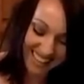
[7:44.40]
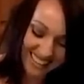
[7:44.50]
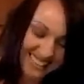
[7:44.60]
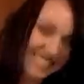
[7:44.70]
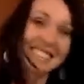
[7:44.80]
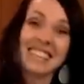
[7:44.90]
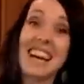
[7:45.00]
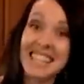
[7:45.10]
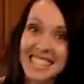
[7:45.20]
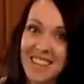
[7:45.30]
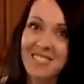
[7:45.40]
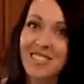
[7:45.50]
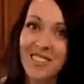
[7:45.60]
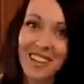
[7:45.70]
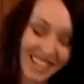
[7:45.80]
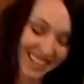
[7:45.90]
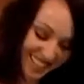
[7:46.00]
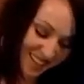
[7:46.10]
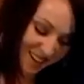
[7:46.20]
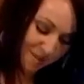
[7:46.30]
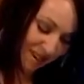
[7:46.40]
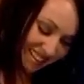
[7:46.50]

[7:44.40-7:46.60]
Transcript: And that sounds great, I know,